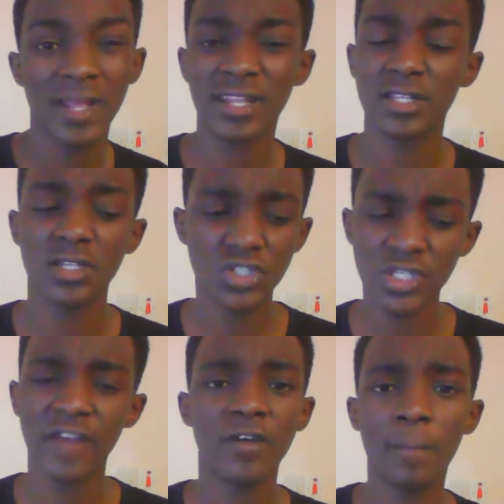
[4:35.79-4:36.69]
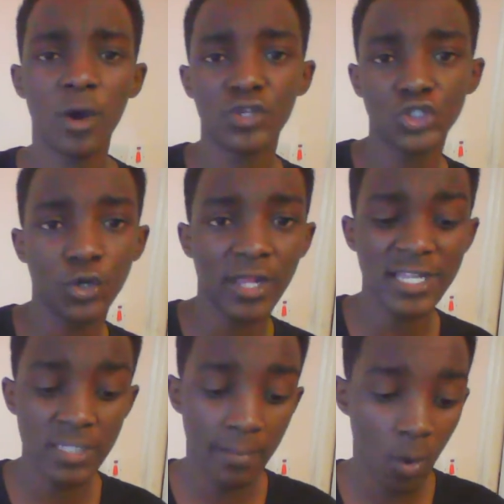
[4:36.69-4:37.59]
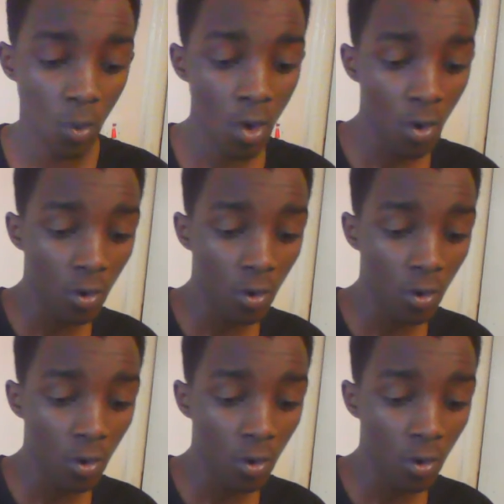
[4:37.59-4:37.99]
But it's never about the shortcut. It's about